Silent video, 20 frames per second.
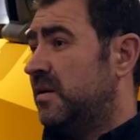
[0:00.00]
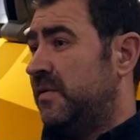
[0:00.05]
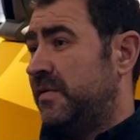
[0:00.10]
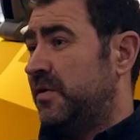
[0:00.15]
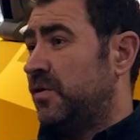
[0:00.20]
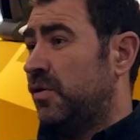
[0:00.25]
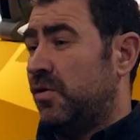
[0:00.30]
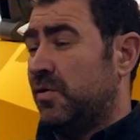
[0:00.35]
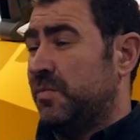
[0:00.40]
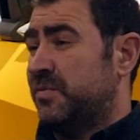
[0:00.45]
If you
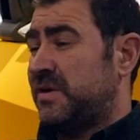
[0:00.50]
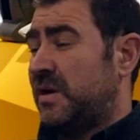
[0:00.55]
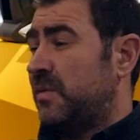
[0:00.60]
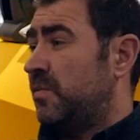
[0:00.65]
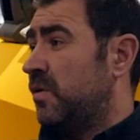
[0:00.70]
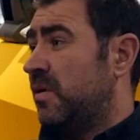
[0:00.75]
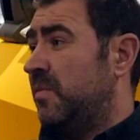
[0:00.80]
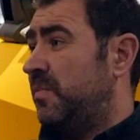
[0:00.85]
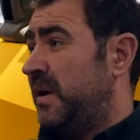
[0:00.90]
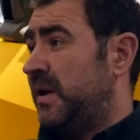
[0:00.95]
don't 100%
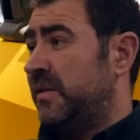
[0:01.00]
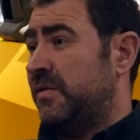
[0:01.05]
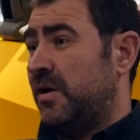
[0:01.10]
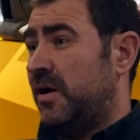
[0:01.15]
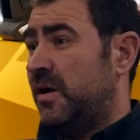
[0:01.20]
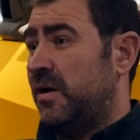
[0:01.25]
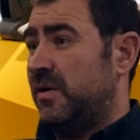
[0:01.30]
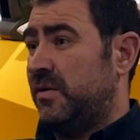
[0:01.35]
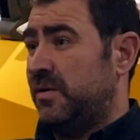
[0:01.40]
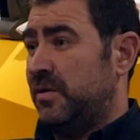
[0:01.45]
want to be
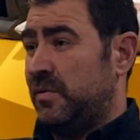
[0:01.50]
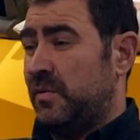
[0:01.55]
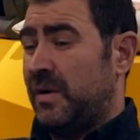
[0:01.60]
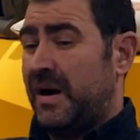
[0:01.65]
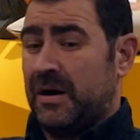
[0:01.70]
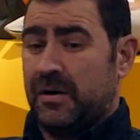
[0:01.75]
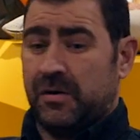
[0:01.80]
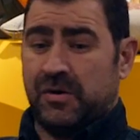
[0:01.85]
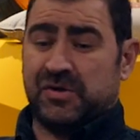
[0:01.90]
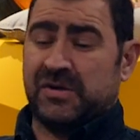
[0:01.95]
there, you
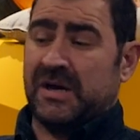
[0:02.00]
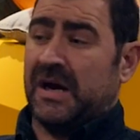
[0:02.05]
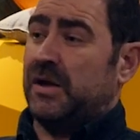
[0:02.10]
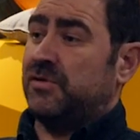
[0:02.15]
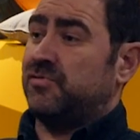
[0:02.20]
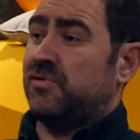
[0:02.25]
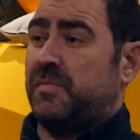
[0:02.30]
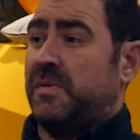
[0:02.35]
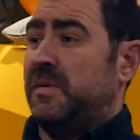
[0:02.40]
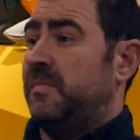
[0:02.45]
are going to start
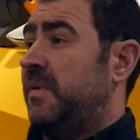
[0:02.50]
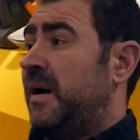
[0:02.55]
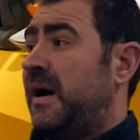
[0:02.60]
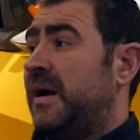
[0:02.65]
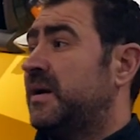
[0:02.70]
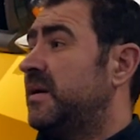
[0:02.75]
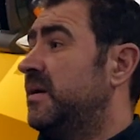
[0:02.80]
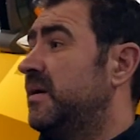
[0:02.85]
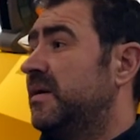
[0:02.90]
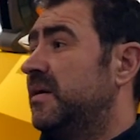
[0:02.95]
dropping
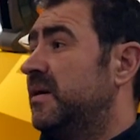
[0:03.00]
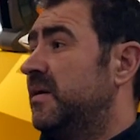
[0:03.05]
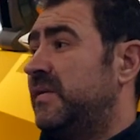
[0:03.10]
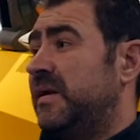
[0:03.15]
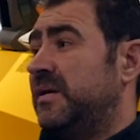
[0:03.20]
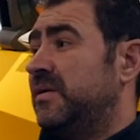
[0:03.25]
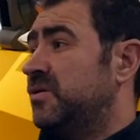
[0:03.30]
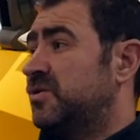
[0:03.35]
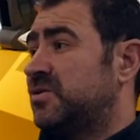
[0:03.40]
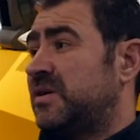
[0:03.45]
back.
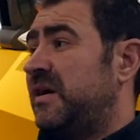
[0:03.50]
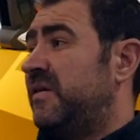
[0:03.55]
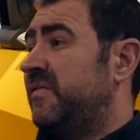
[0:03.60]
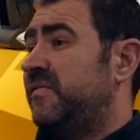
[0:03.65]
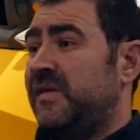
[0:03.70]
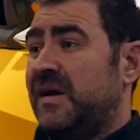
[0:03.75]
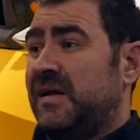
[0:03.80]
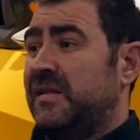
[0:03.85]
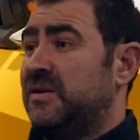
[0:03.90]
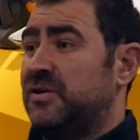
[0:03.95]
Then you'll start
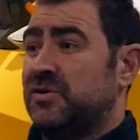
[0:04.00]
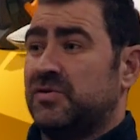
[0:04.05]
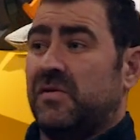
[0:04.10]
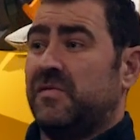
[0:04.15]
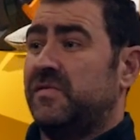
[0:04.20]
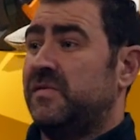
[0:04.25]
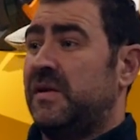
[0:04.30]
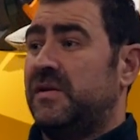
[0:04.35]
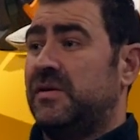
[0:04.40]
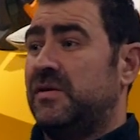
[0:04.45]
failing
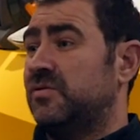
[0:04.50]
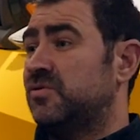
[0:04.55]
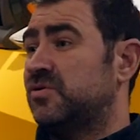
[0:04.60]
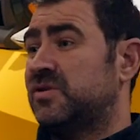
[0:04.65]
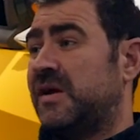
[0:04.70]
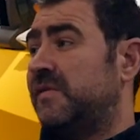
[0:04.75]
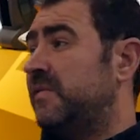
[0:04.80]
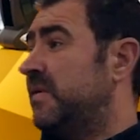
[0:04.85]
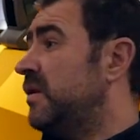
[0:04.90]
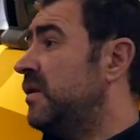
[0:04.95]
stuff. Then you'll just
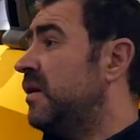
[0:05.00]
get rid